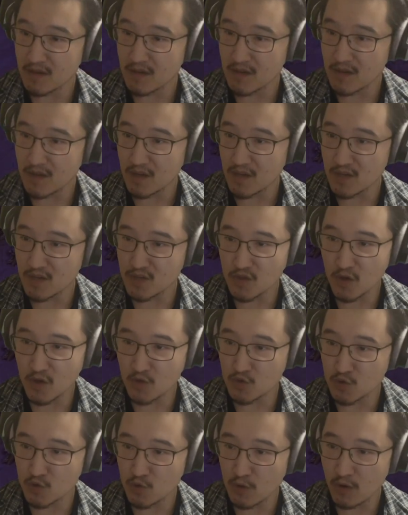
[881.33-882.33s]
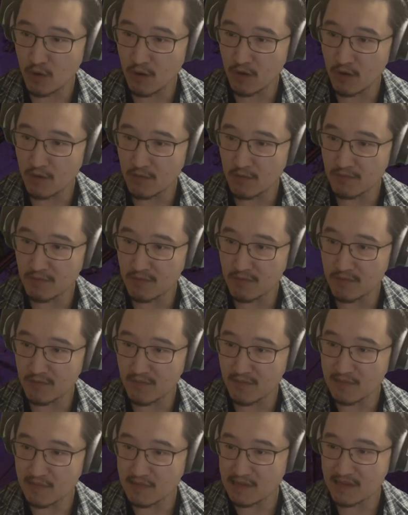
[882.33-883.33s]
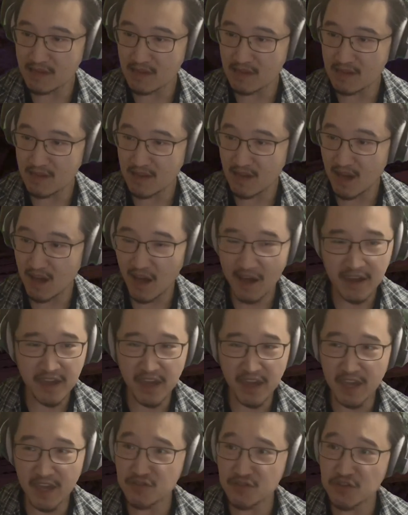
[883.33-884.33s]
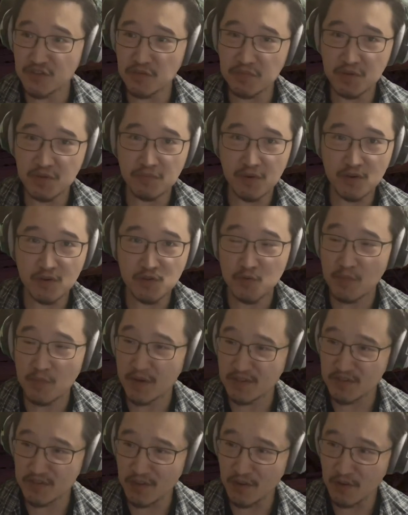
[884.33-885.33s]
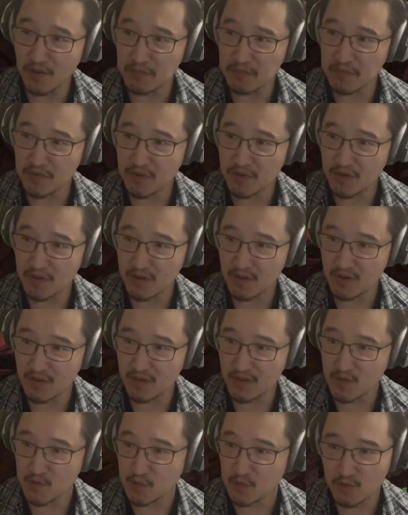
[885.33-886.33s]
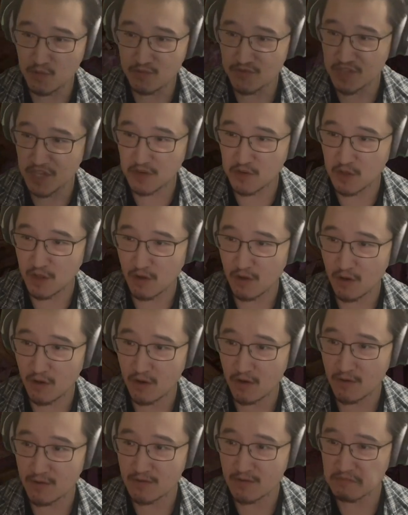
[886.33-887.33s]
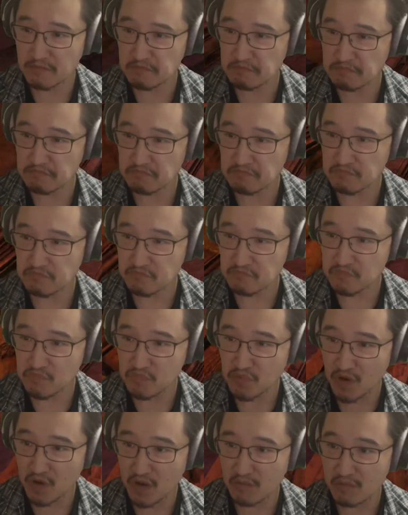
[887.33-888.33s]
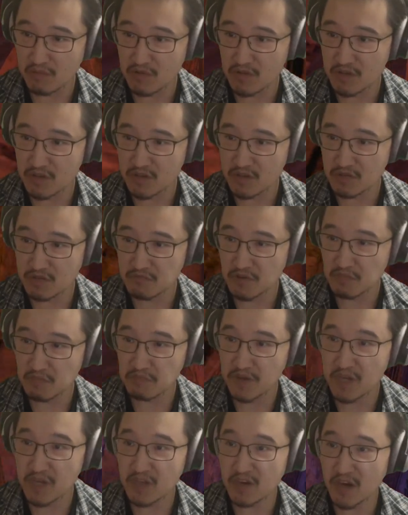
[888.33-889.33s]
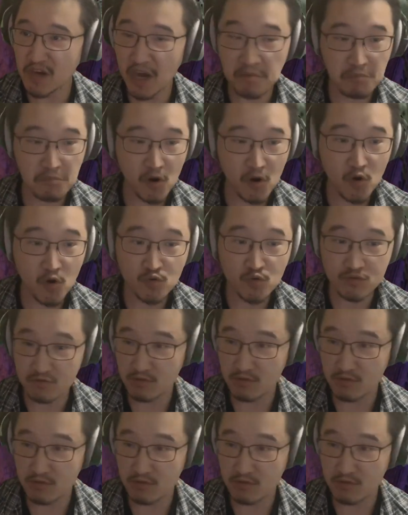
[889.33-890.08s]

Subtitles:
It's not too long. I hate jumping puzzle myself, but this won't take long. Probably a minute at most.